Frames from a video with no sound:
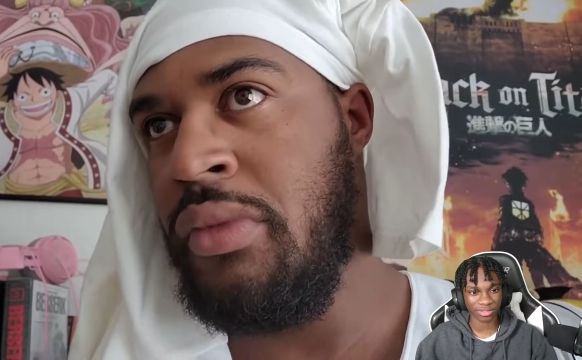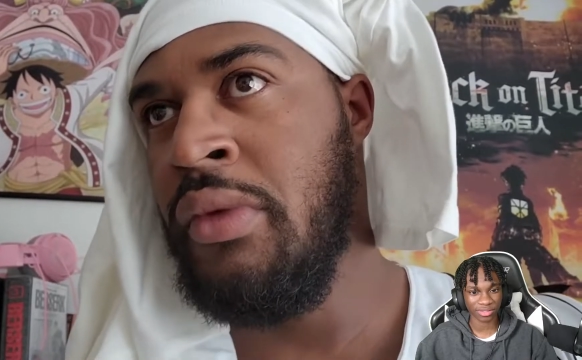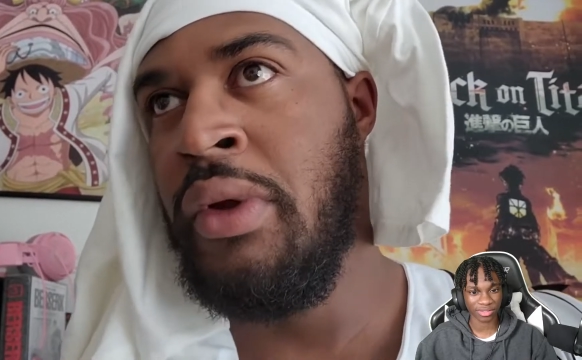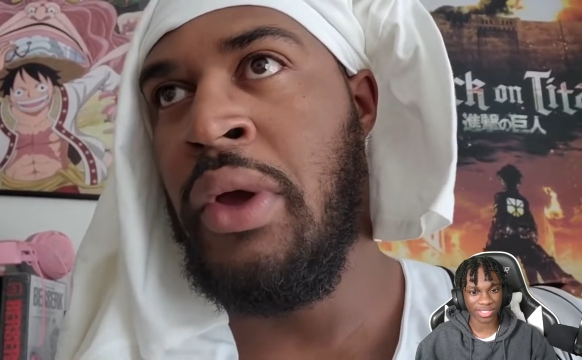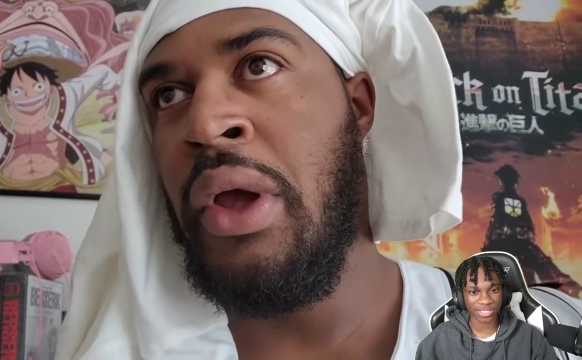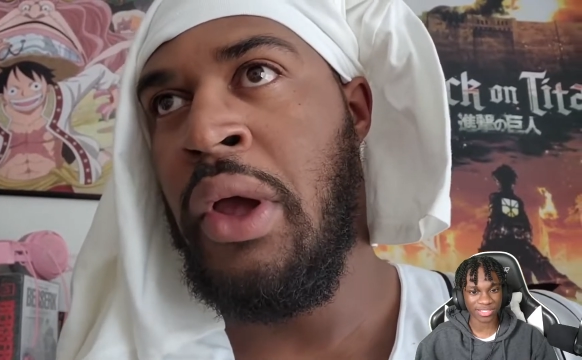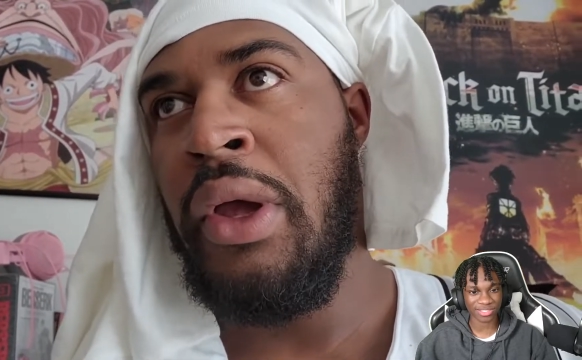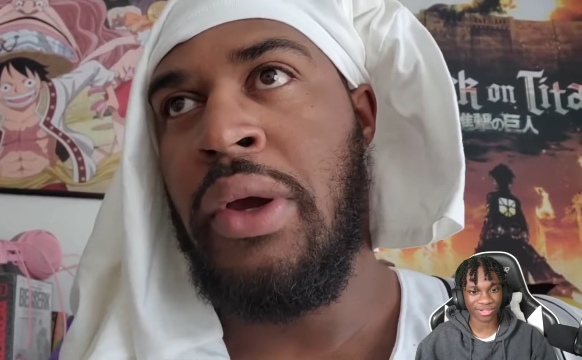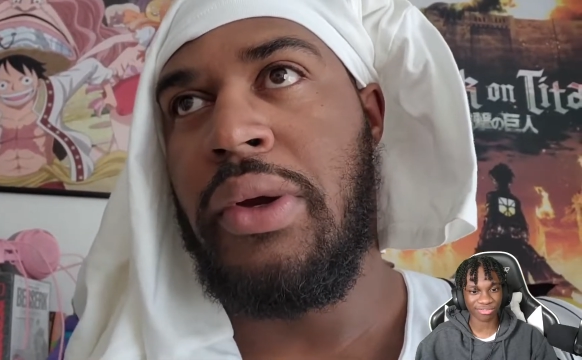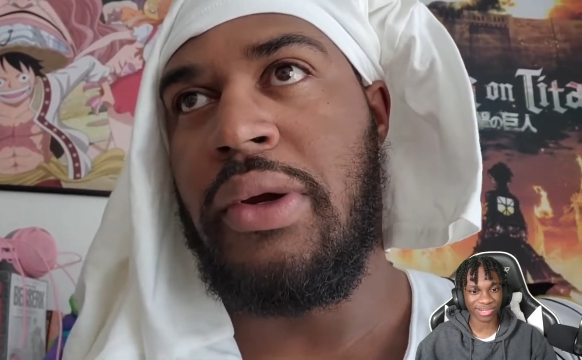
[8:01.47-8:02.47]
Speaker 1: This
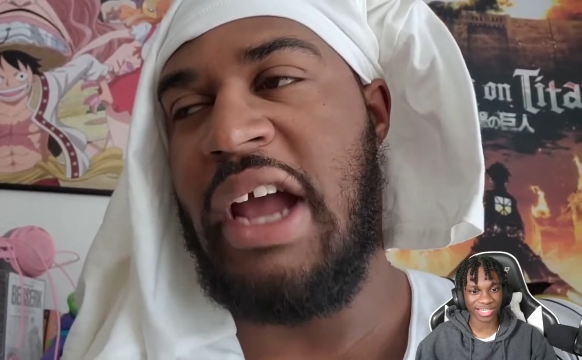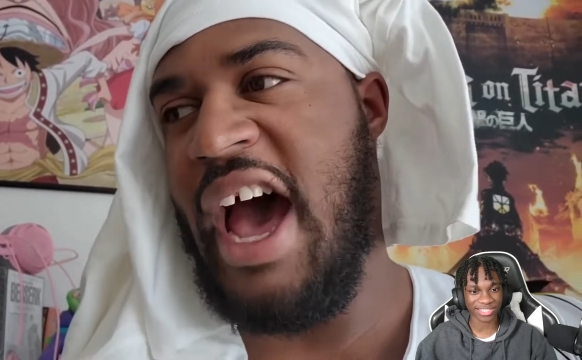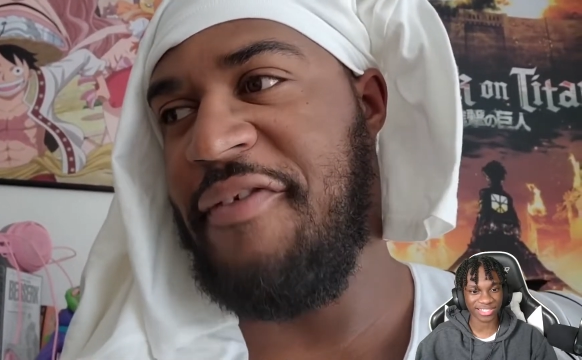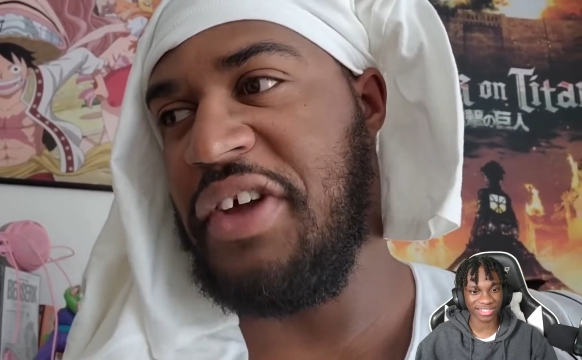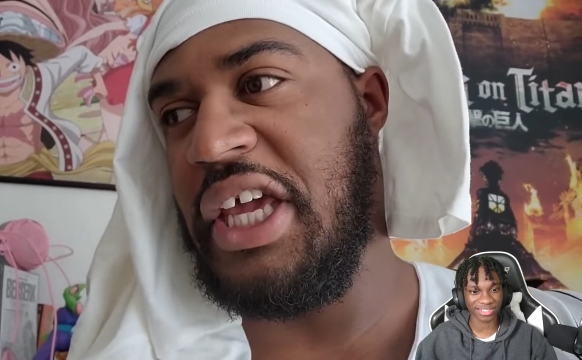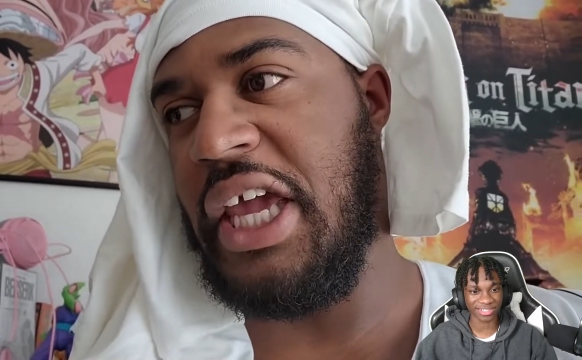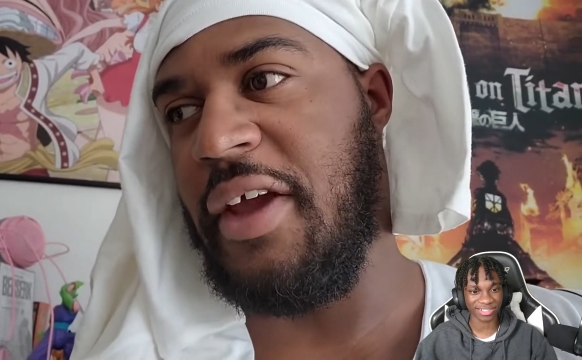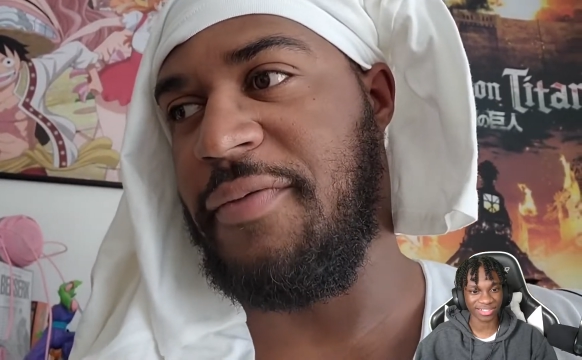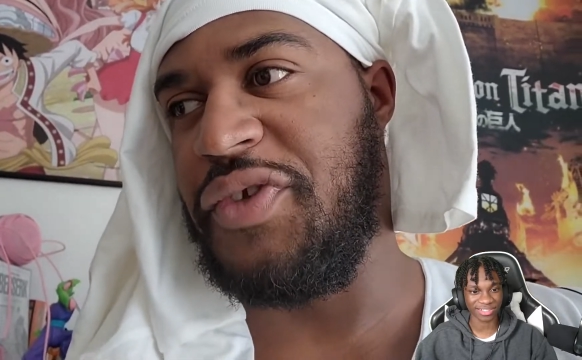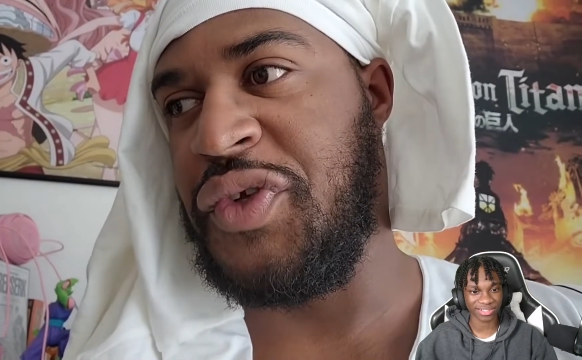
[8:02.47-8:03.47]
is crazy. God
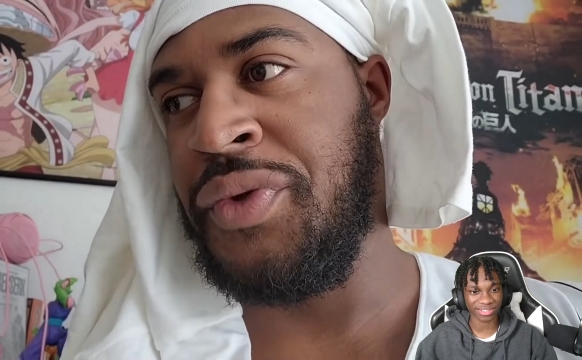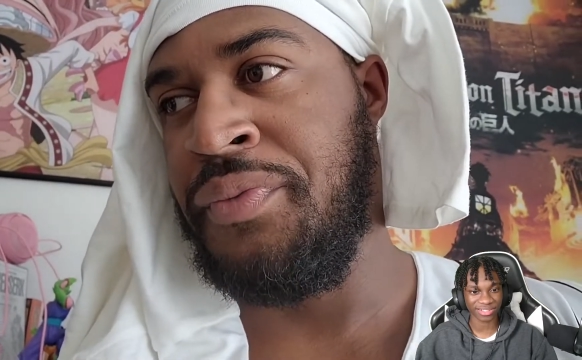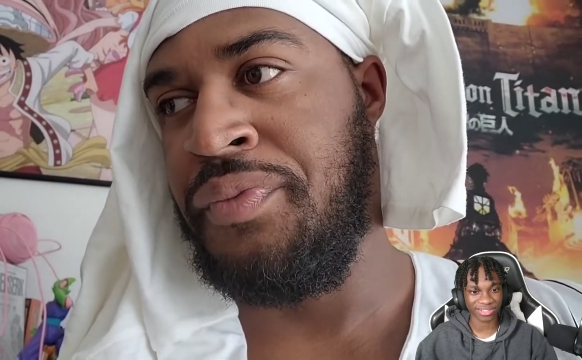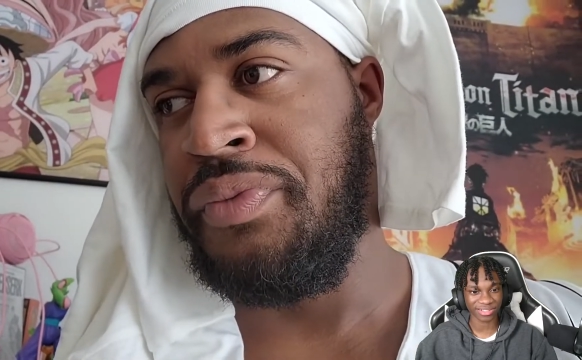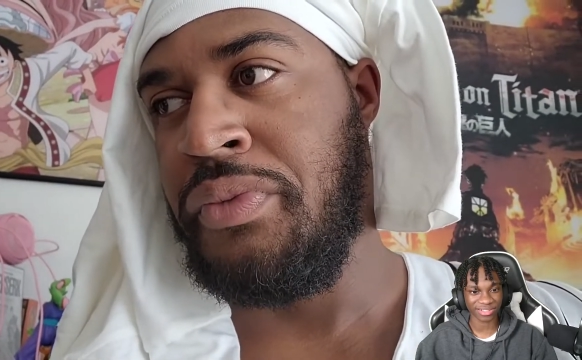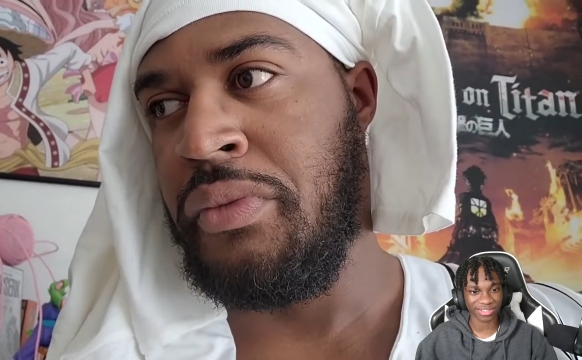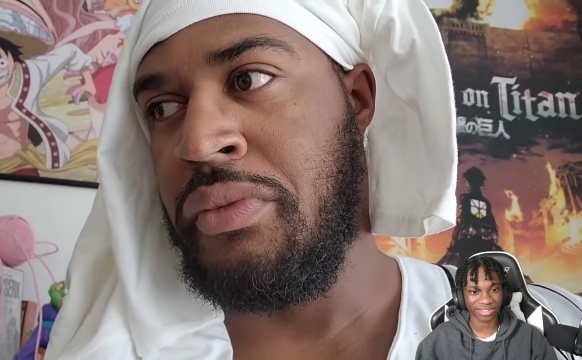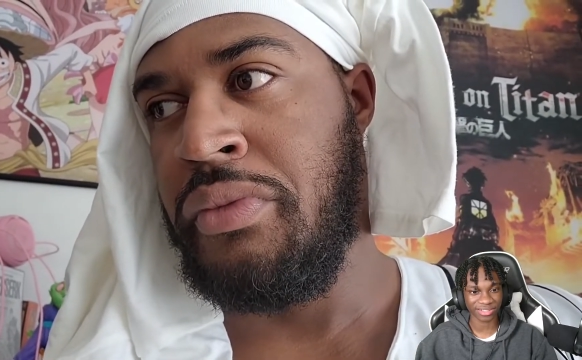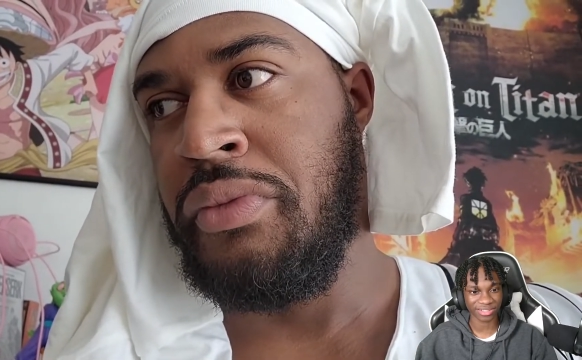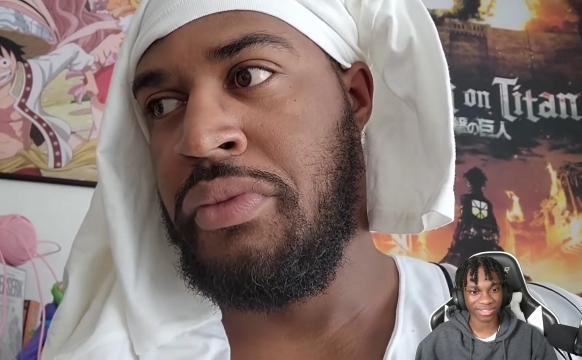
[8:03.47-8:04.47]
forgives,
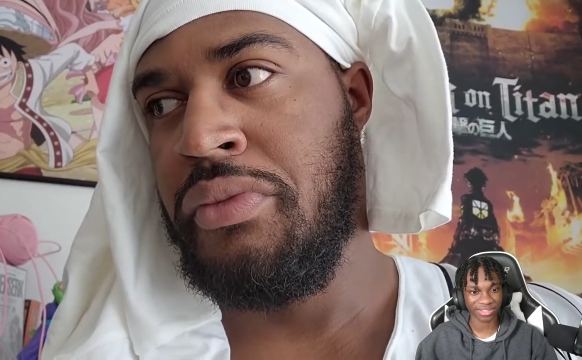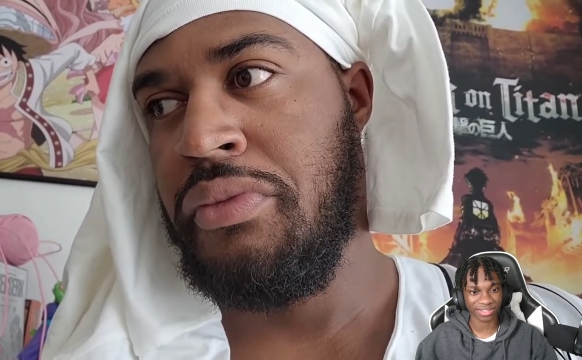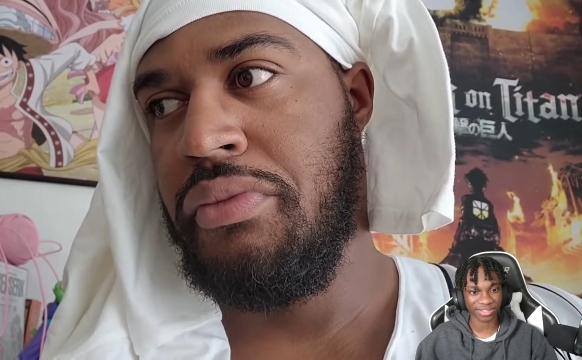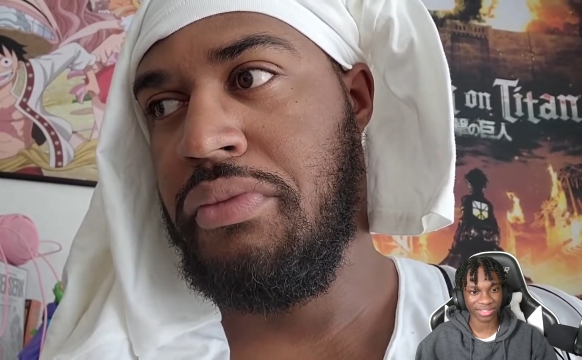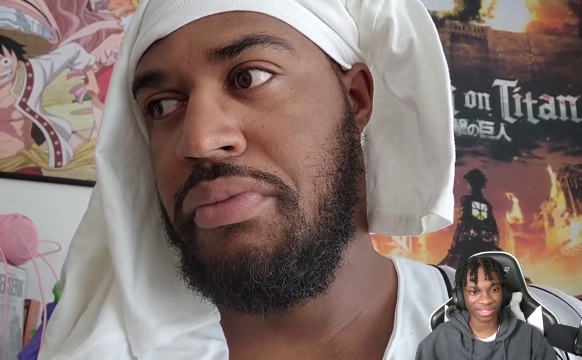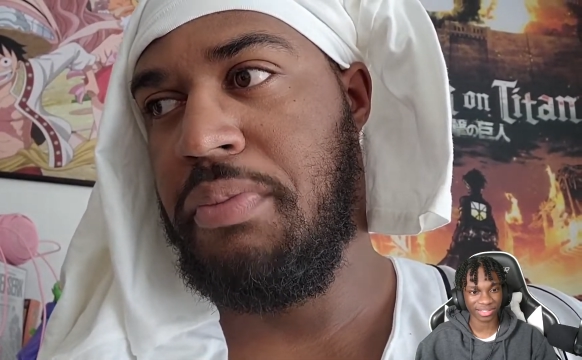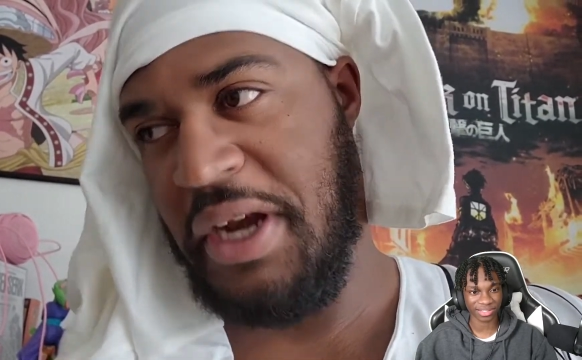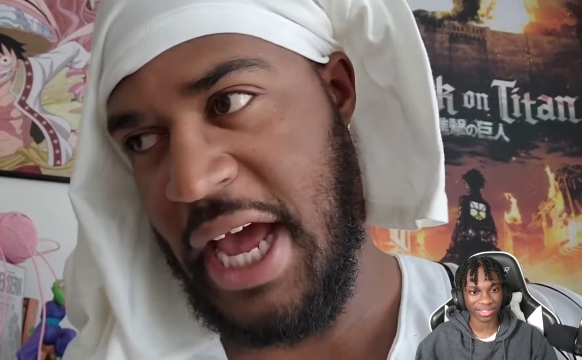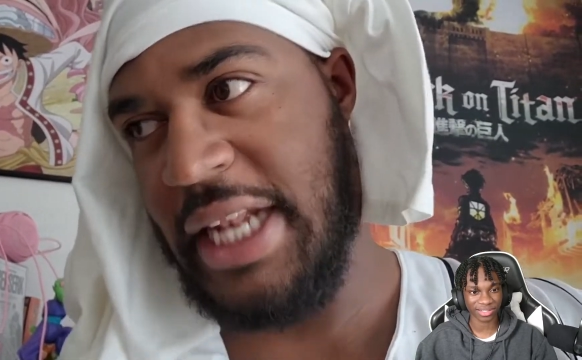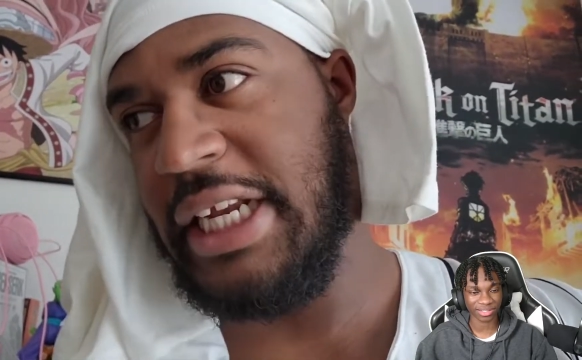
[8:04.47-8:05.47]

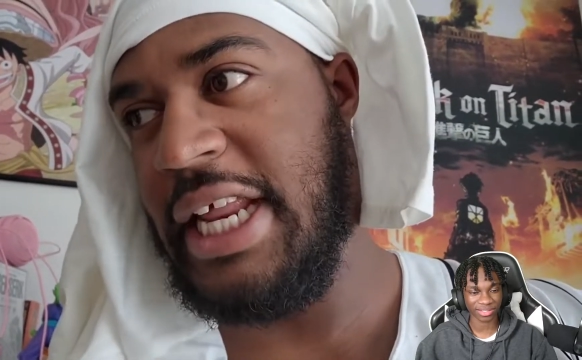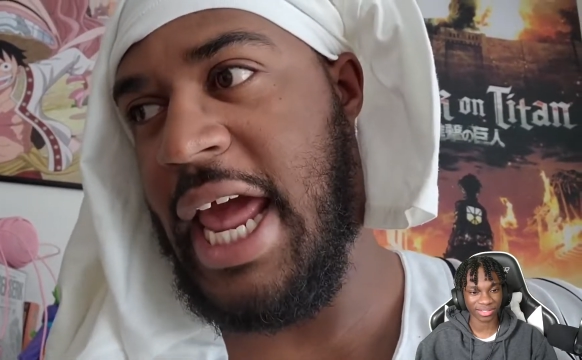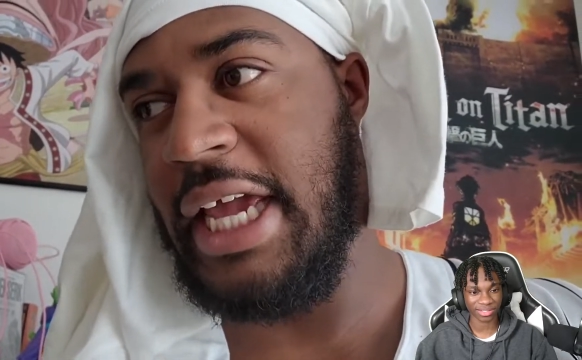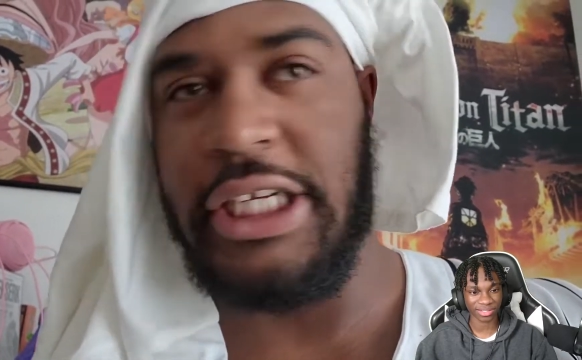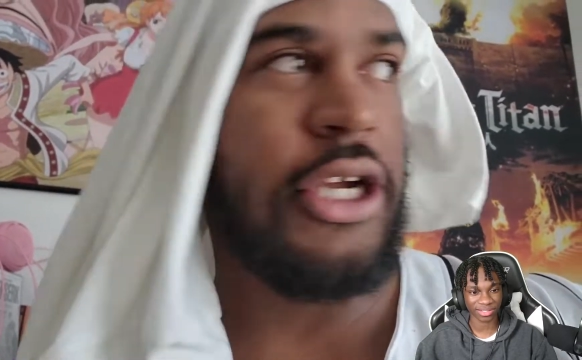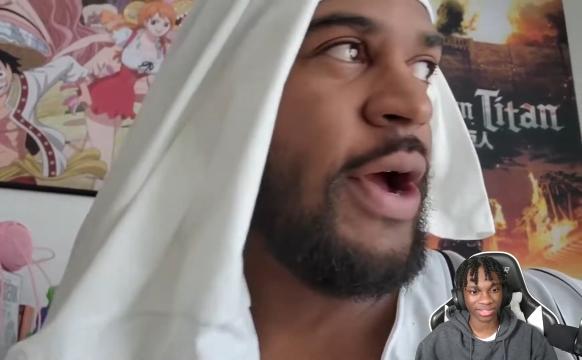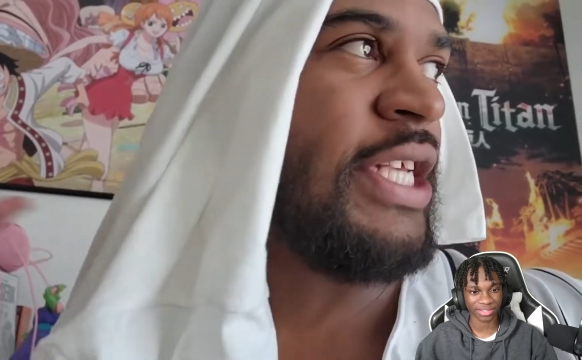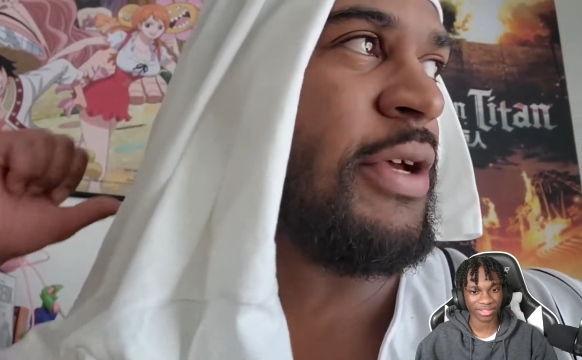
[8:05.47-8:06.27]
but not today. Get your ass